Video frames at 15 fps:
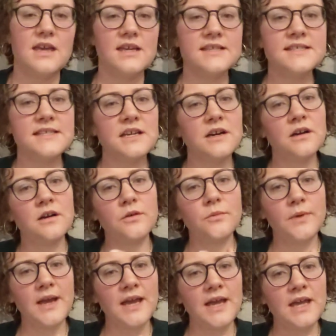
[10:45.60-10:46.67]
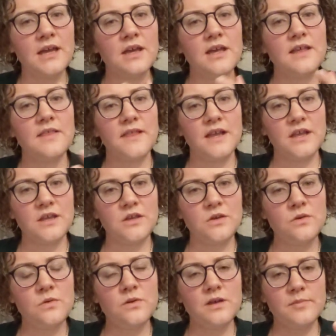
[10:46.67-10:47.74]
Is there a way that
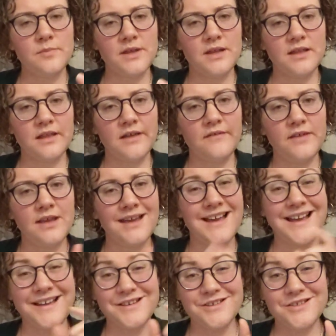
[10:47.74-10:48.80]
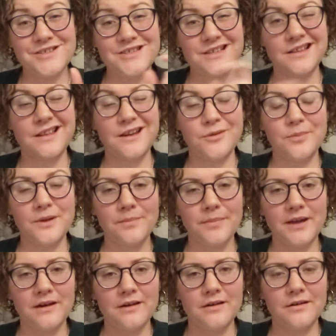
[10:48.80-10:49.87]
you can be loving God just a little bit
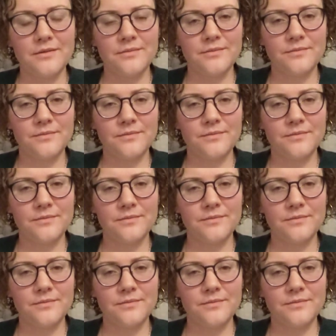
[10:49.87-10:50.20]
better?